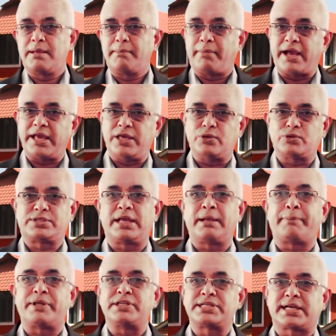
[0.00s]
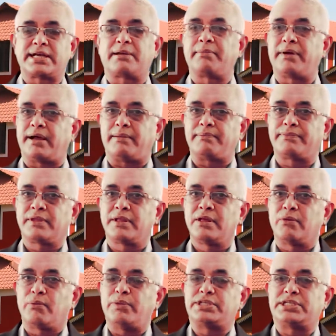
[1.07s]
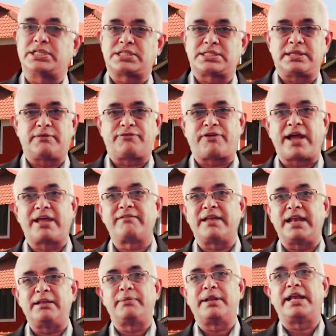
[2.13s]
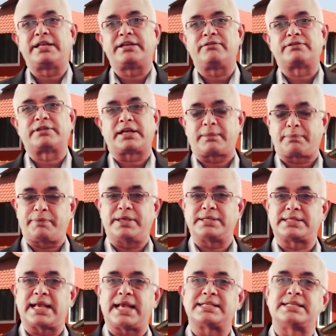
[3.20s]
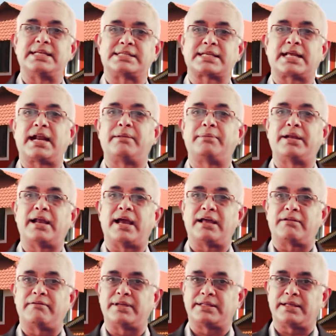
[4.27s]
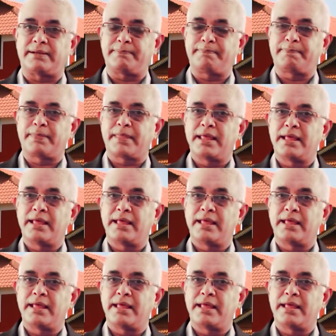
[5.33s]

By using Panchakarma, which is the 5 eliminative therapies as described in Ayurveda,